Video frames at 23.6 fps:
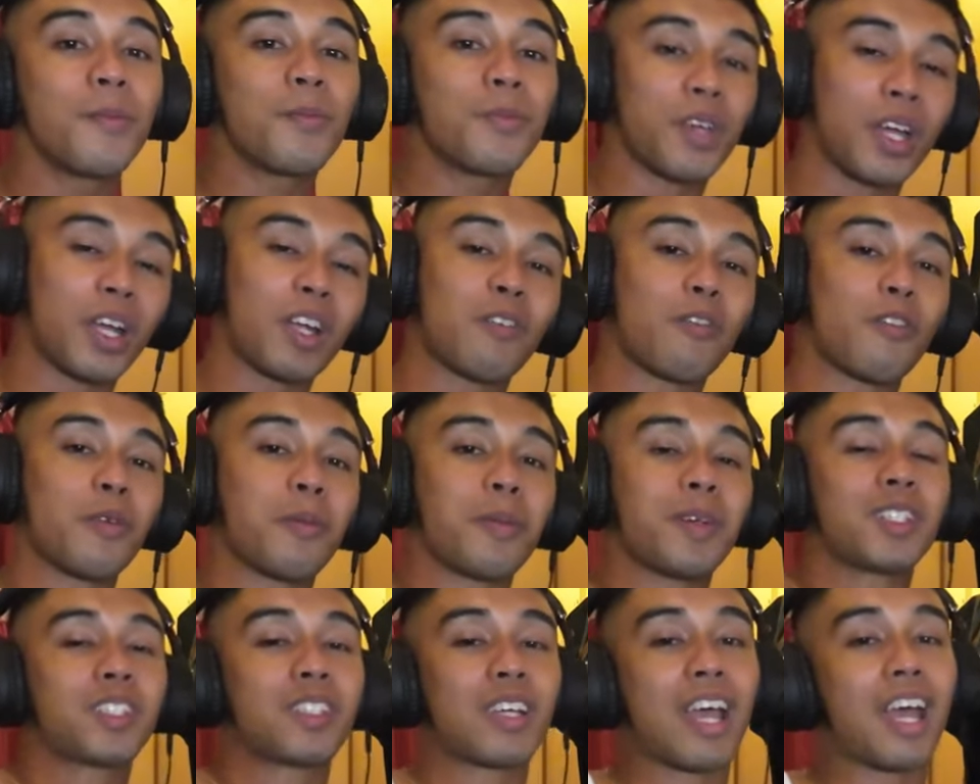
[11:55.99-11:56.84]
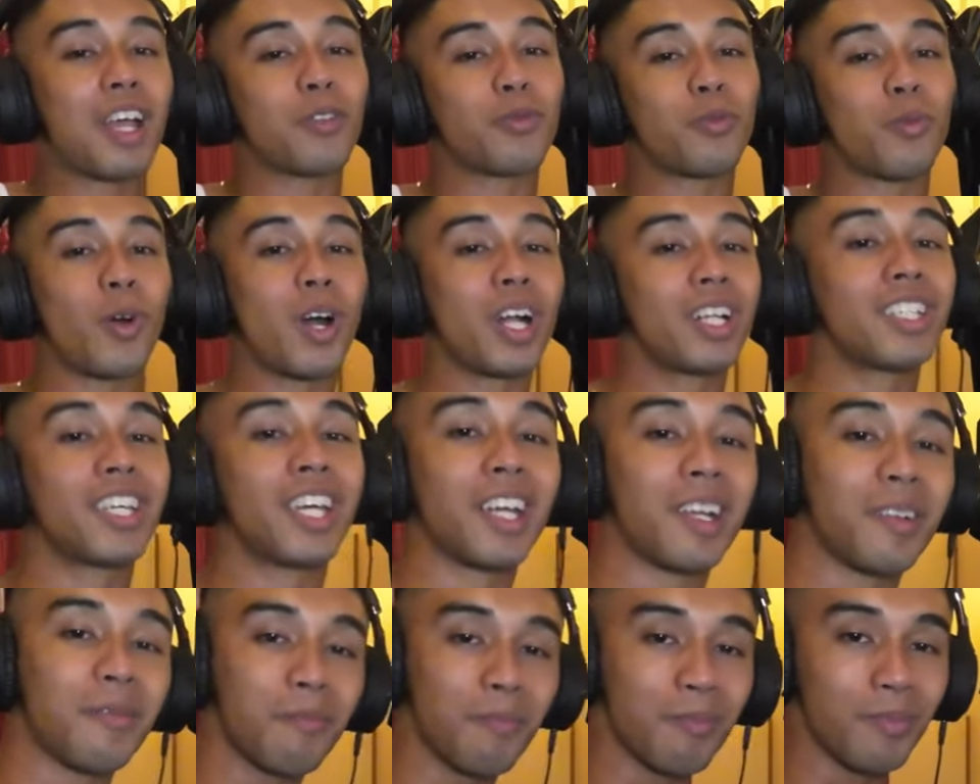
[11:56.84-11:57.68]
Thank you very much, guys, for
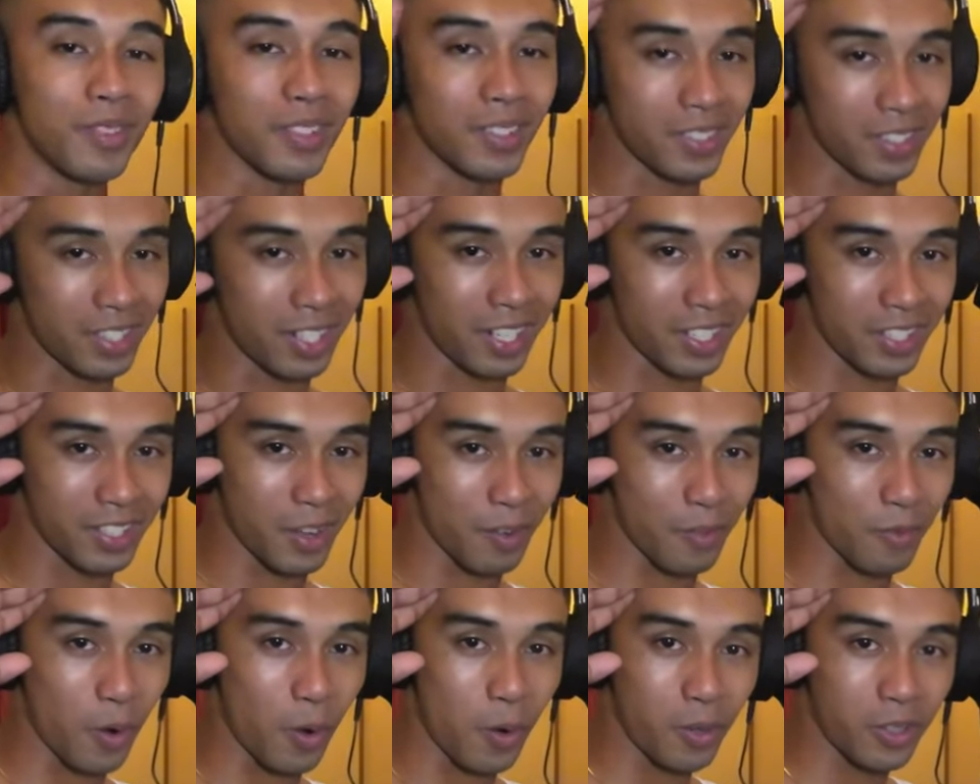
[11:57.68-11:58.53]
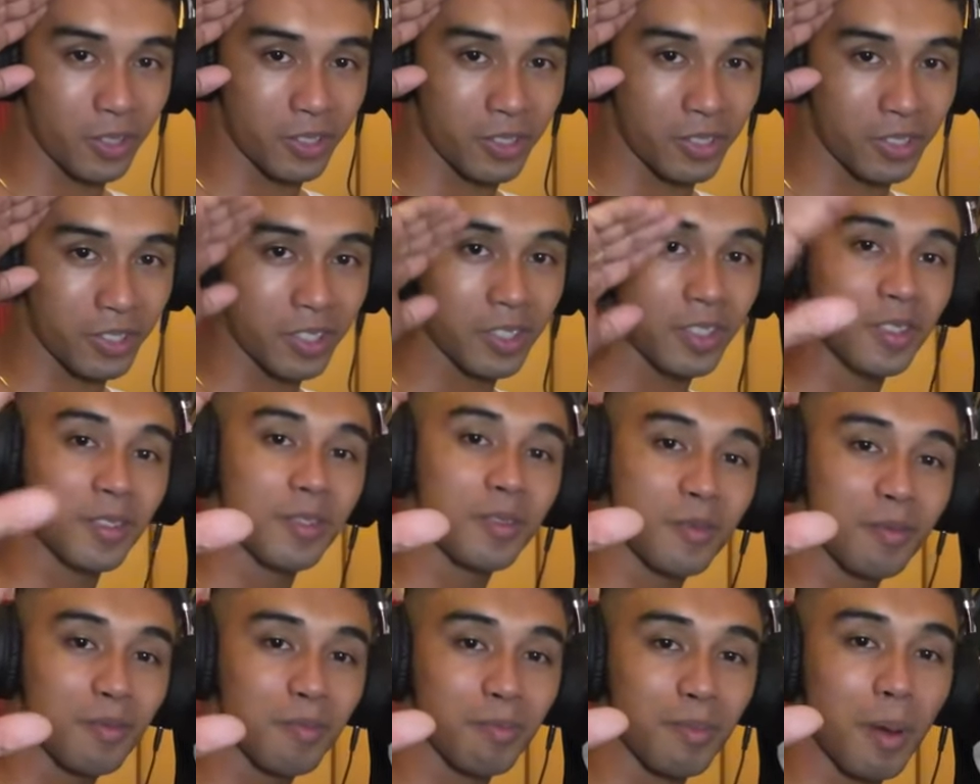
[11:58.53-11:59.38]
watching. Until next time, folks.
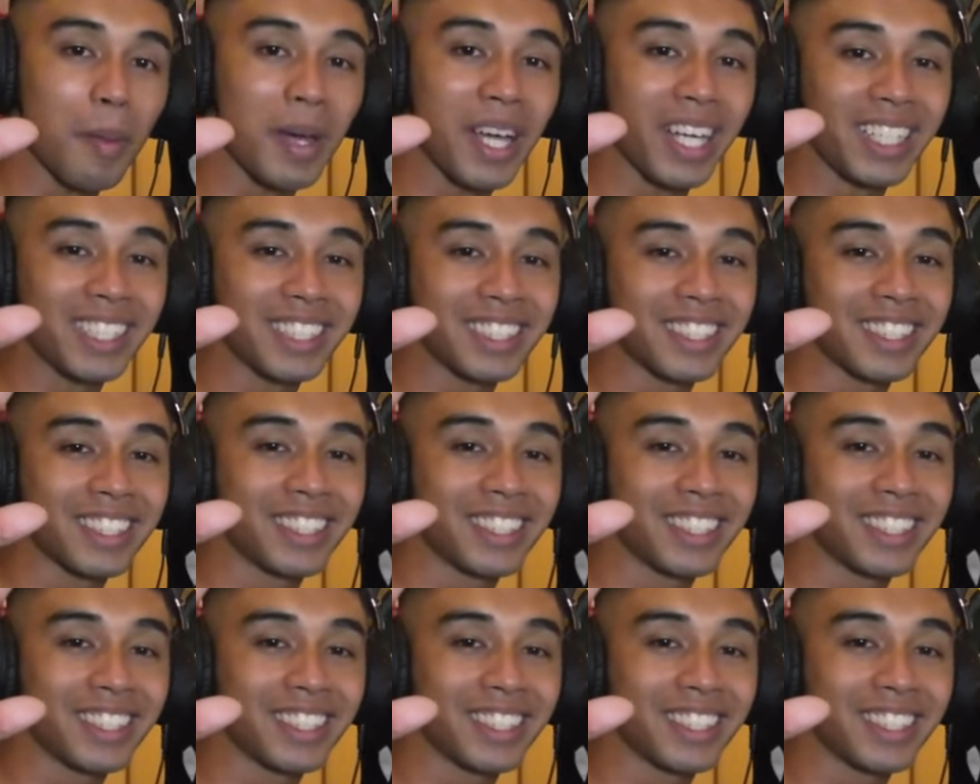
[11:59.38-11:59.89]
Bye-bye.